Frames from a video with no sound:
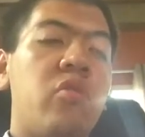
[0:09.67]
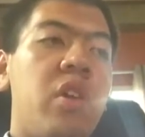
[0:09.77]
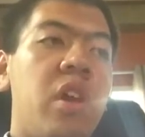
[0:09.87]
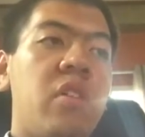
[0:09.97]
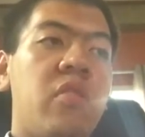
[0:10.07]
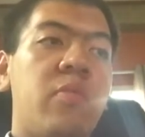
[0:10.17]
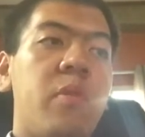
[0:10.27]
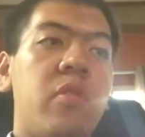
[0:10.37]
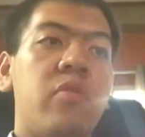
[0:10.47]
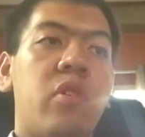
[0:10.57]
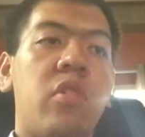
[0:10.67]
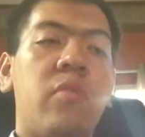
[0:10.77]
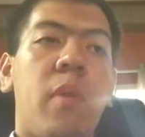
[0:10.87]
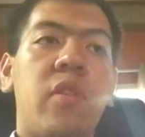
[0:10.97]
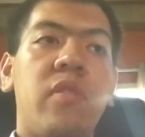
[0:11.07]
today is been
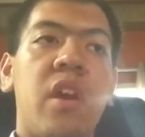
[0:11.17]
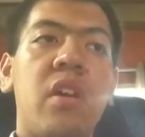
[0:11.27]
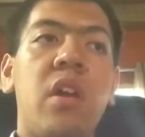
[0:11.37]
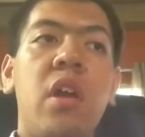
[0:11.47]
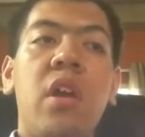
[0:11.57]
on Monday,